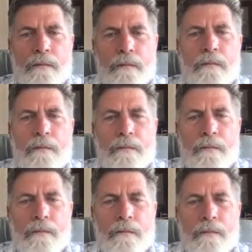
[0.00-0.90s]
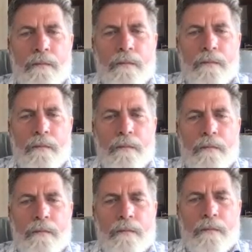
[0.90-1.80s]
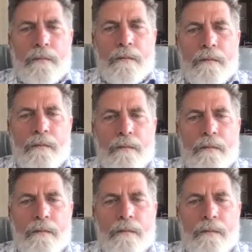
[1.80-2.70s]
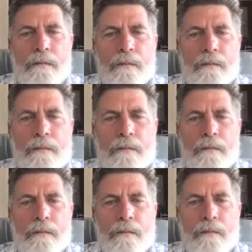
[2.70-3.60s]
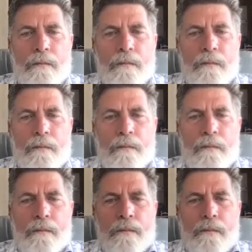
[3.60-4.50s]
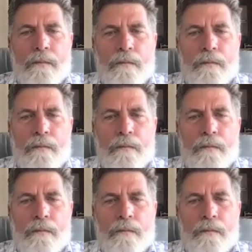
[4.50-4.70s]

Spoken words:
(silent)